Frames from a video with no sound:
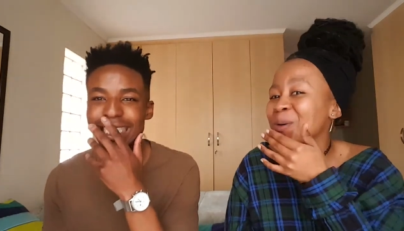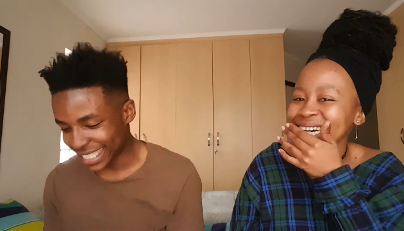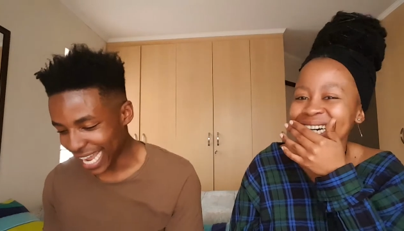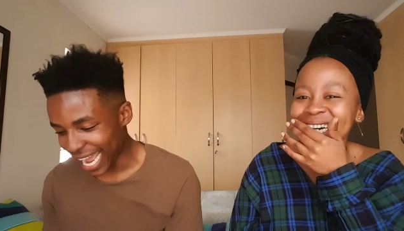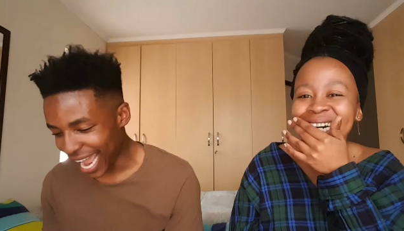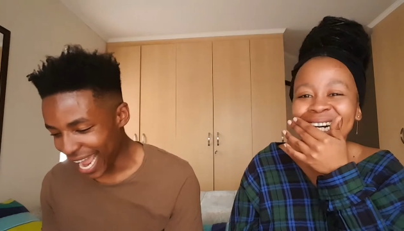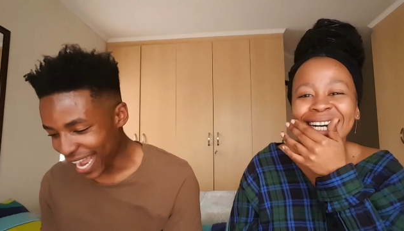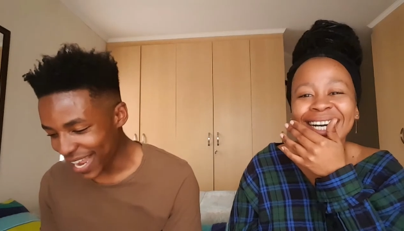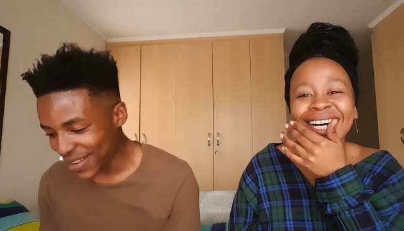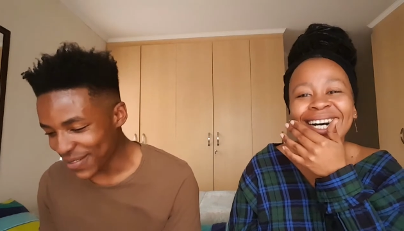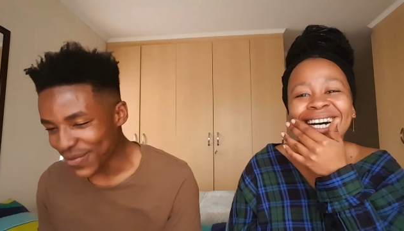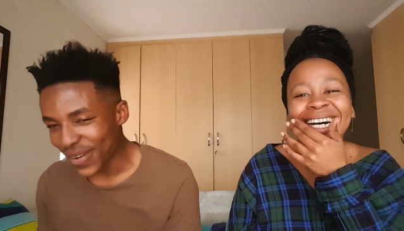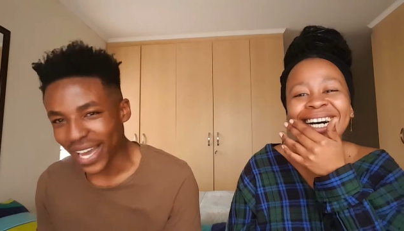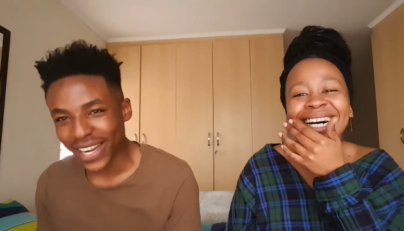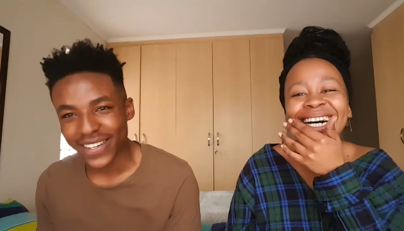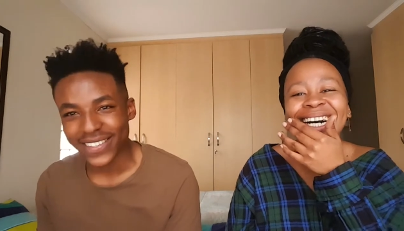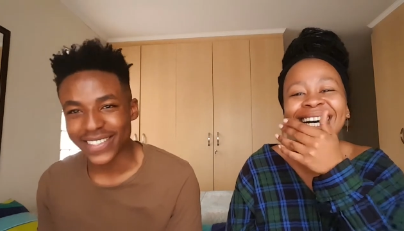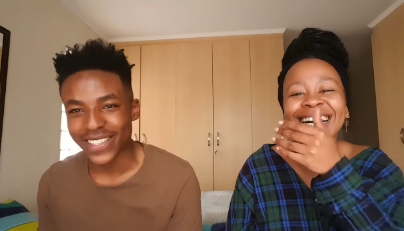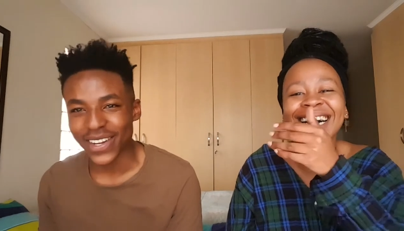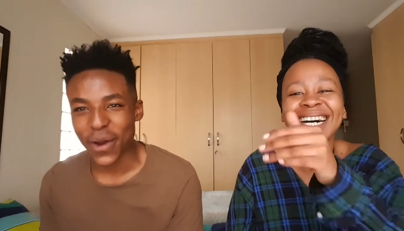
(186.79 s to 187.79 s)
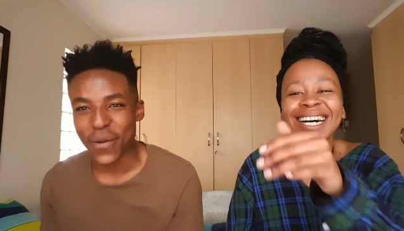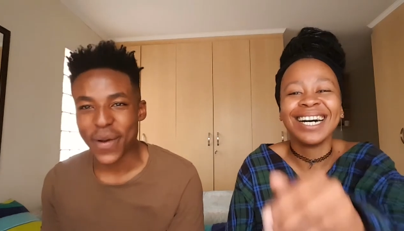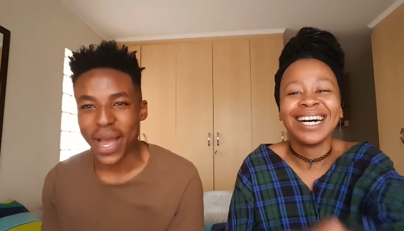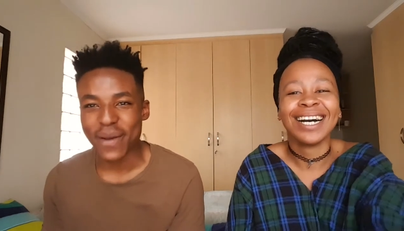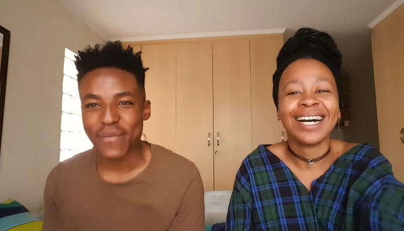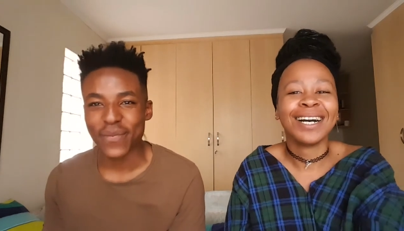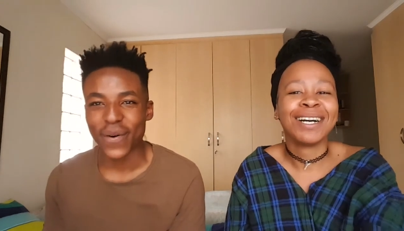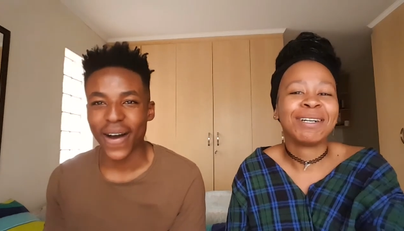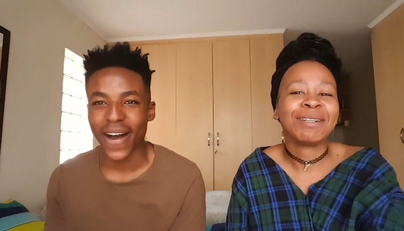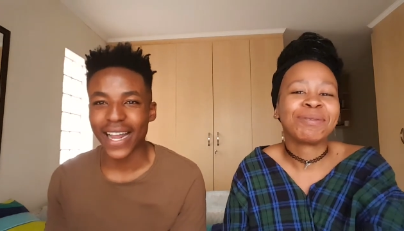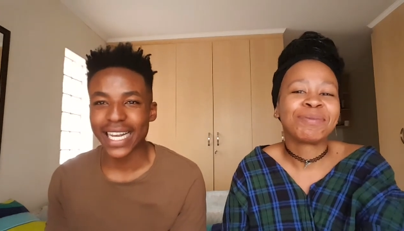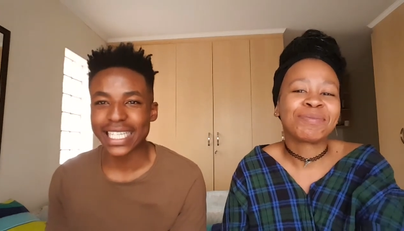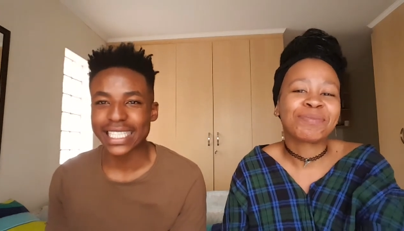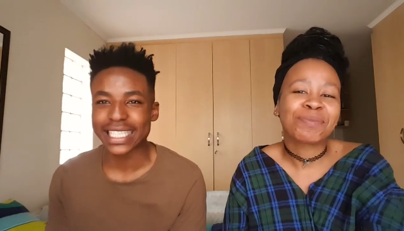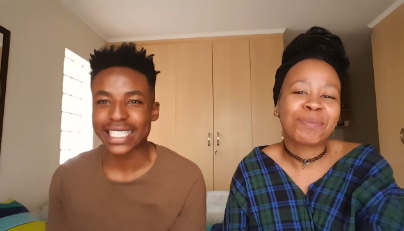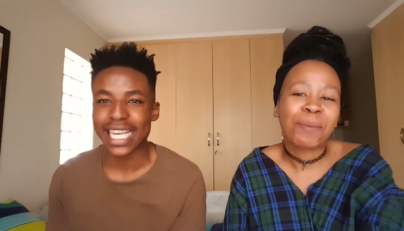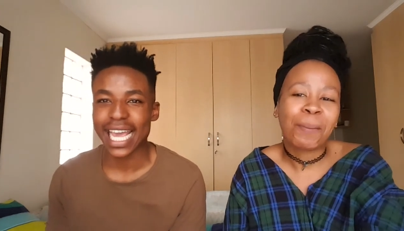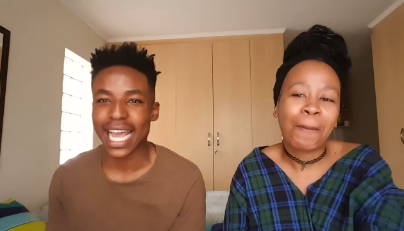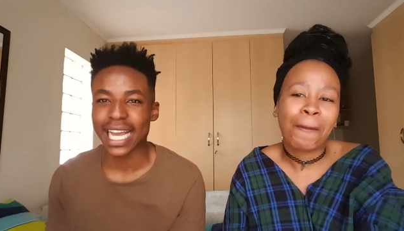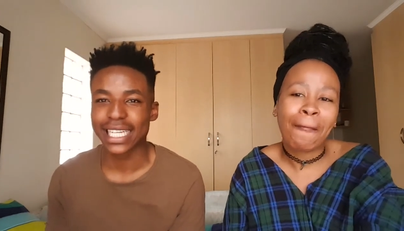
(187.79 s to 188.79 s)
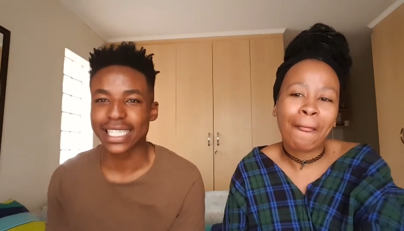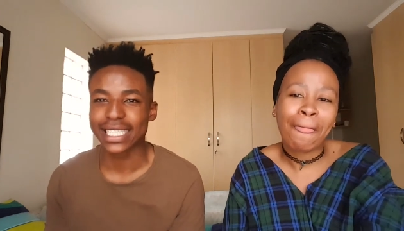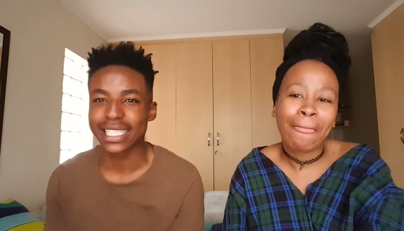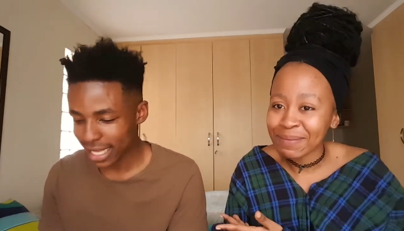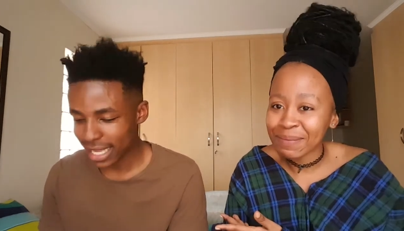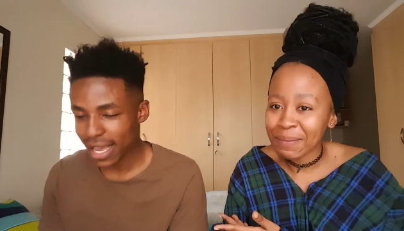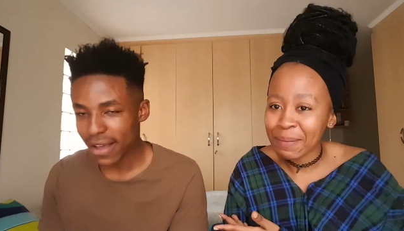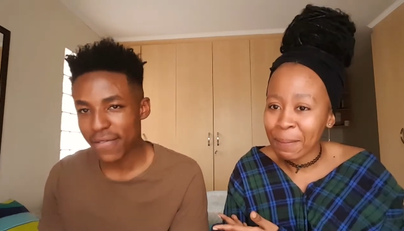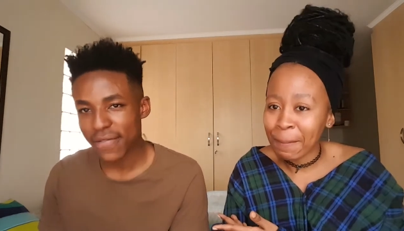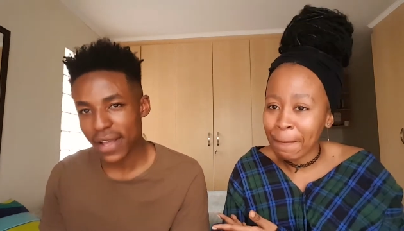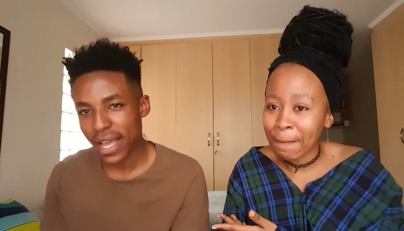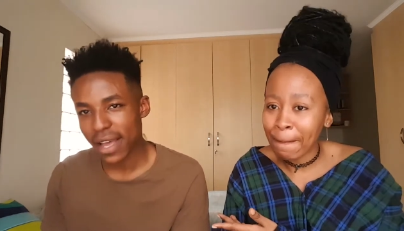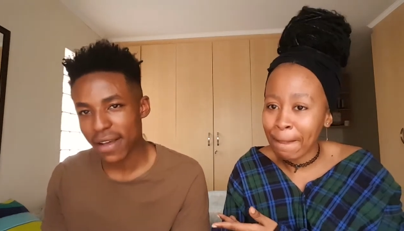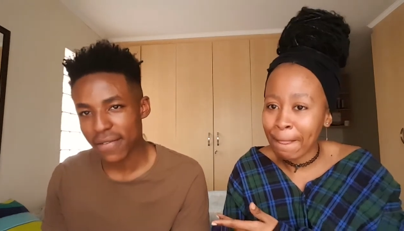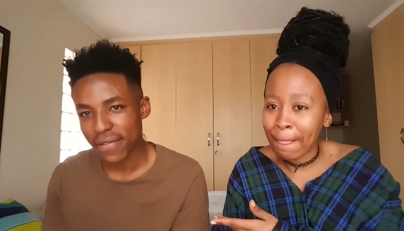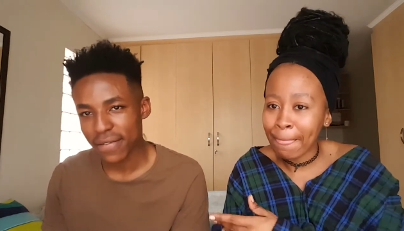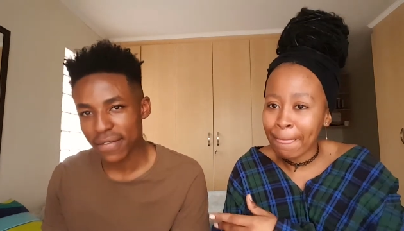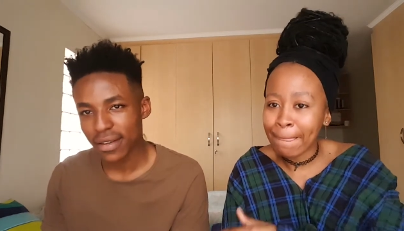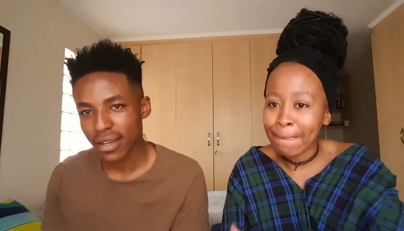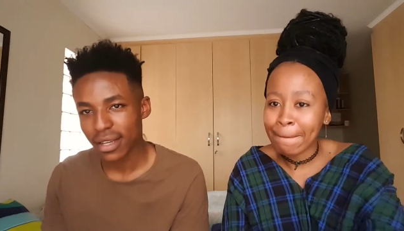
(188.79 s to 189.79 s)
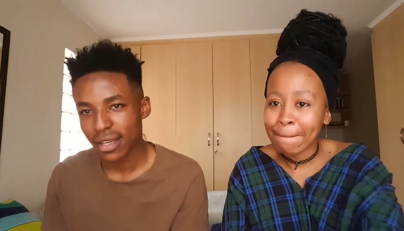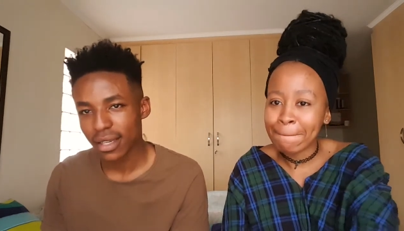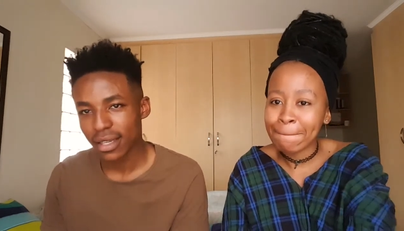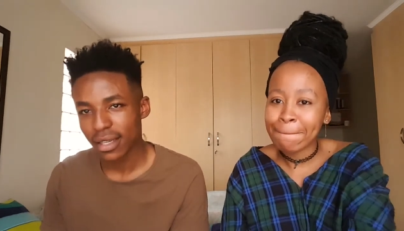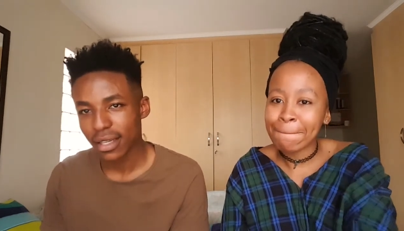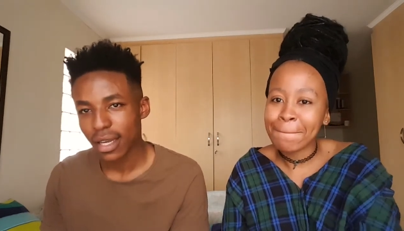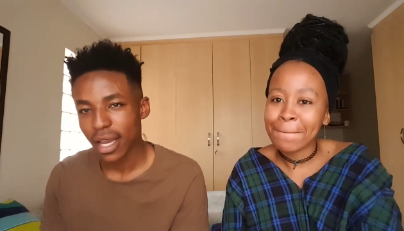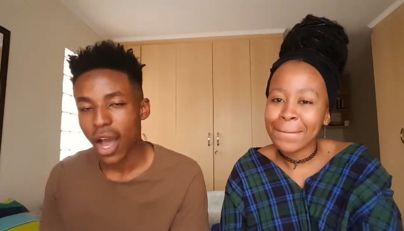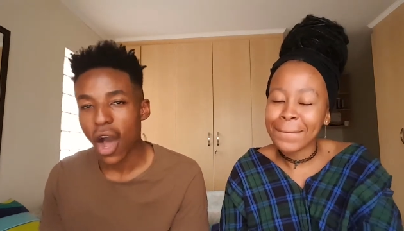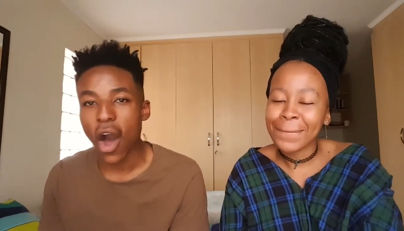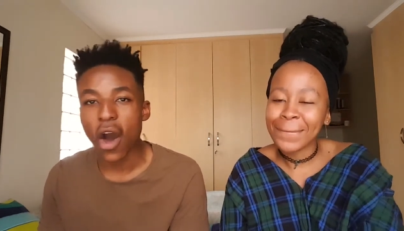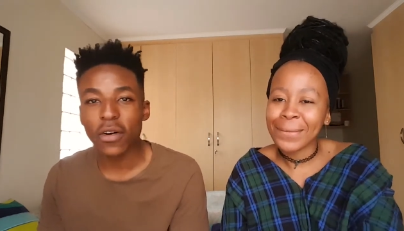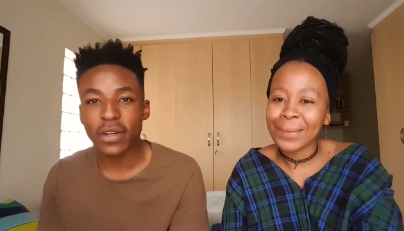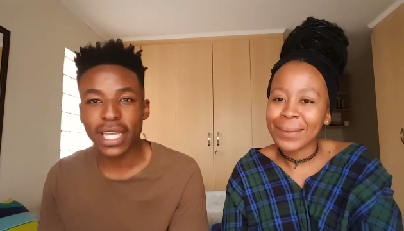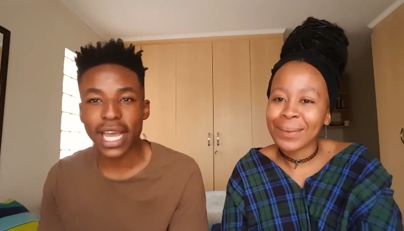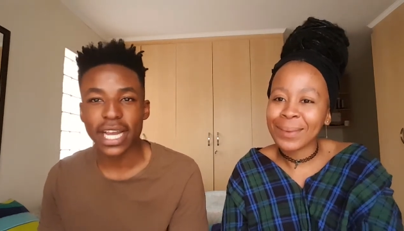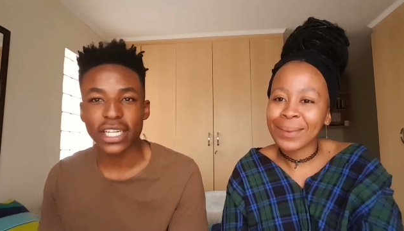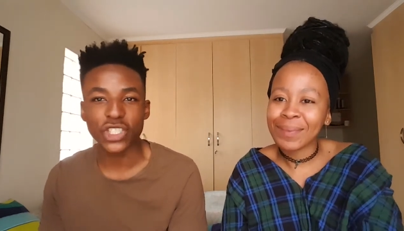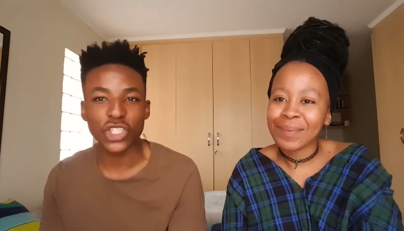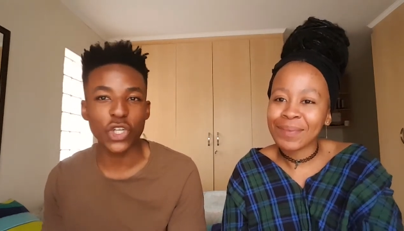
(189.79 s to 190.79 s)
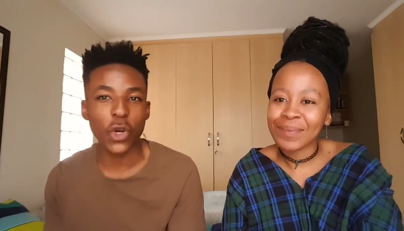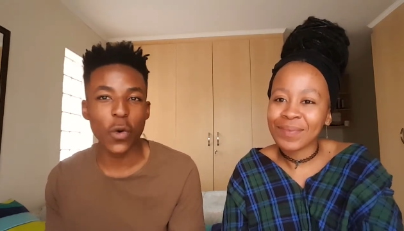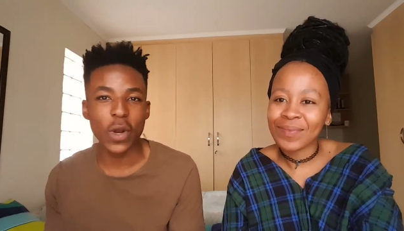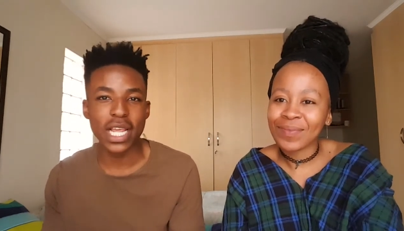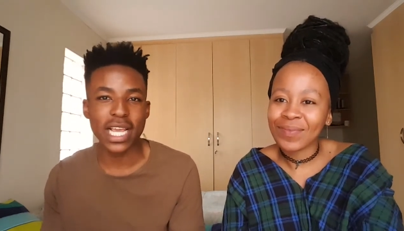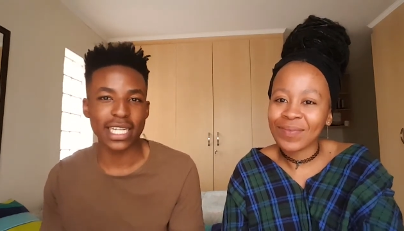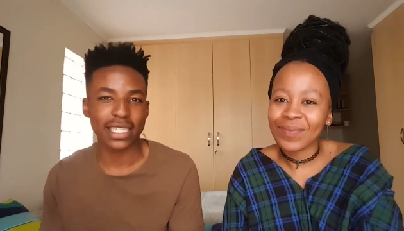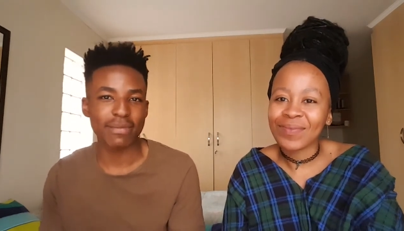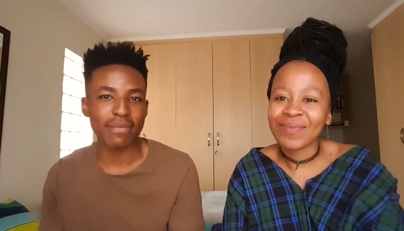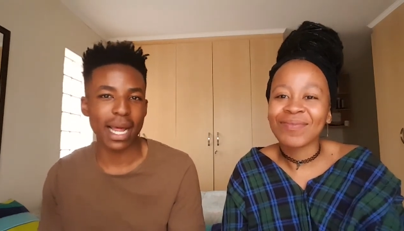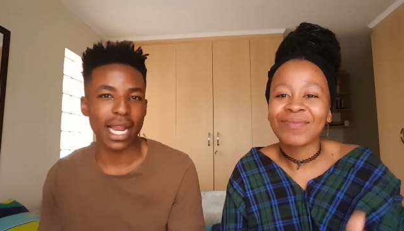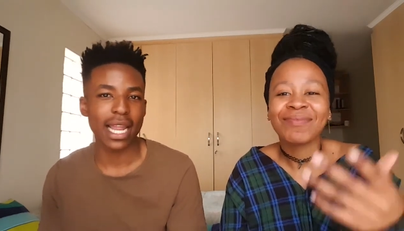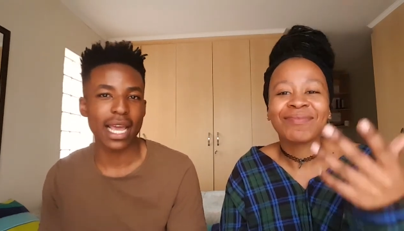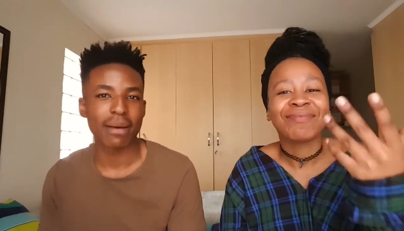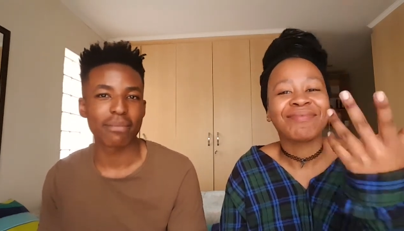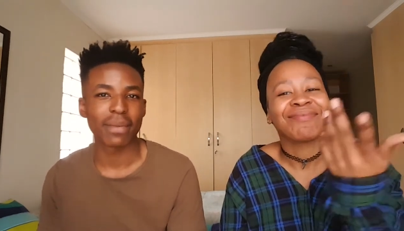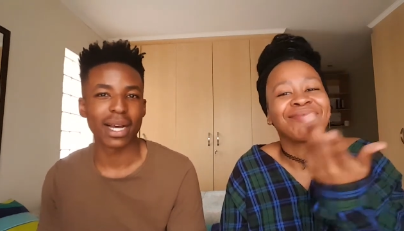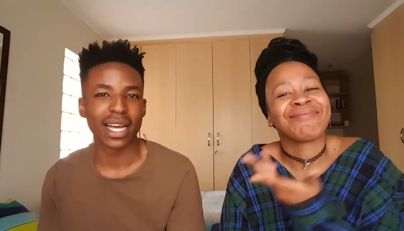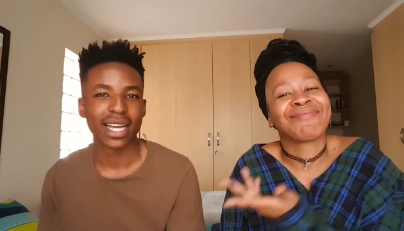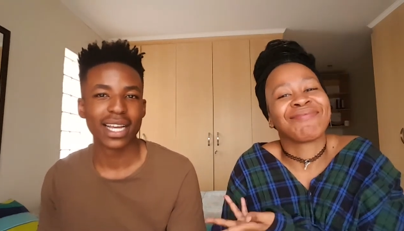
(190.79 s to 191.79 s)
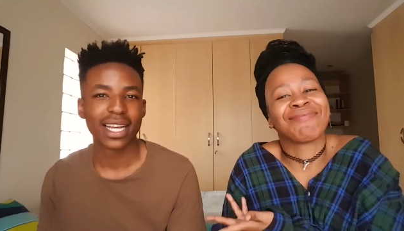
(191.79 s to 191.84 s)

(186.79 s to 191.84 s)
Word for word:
Speaker 1: Damn, I don't know my politics. EFF. Okay, Julius Malema.